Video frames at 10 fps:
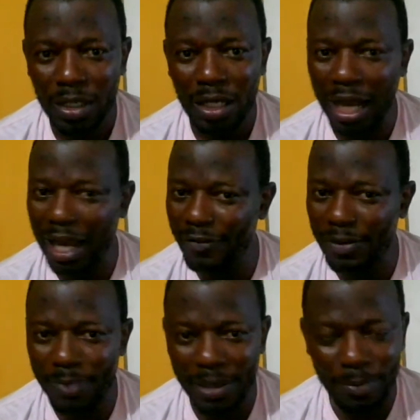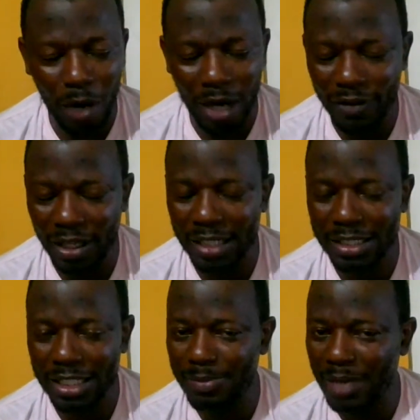I have the paper one for
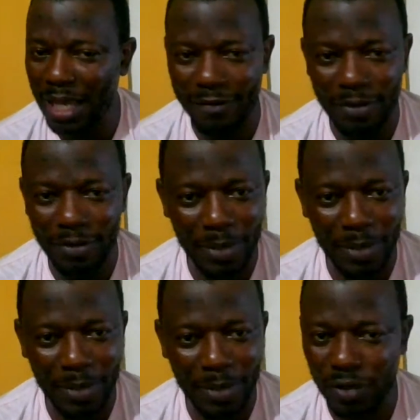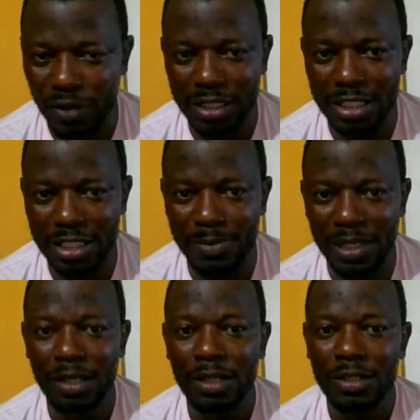HSB, I have the paper two for HSB.